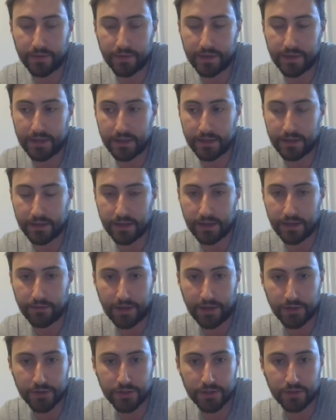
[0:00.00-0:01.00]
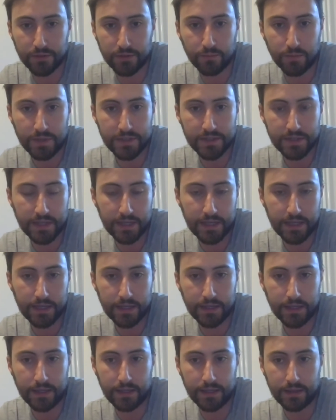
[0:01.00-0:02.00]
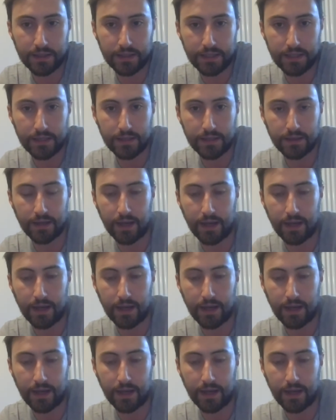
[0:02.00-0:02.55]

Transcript: the innovation we're seeing in the